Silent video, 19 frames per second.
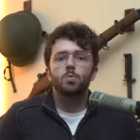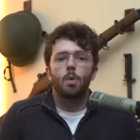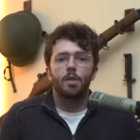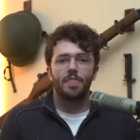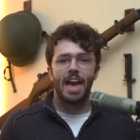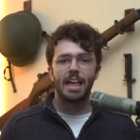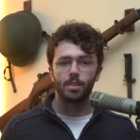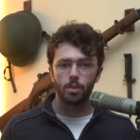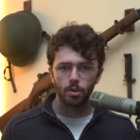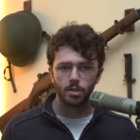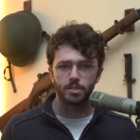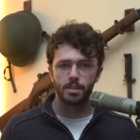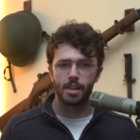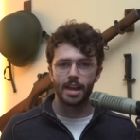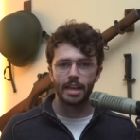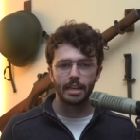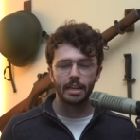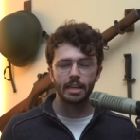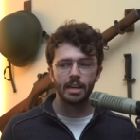what that looks
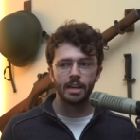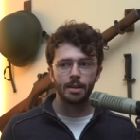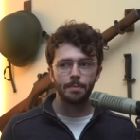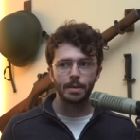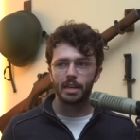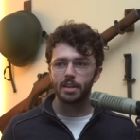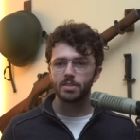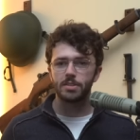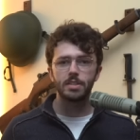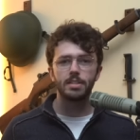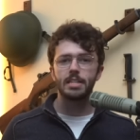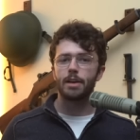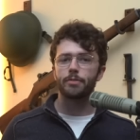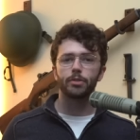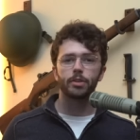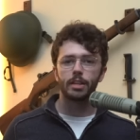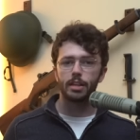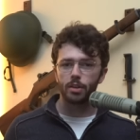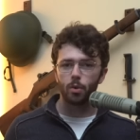like because he's
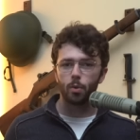never going to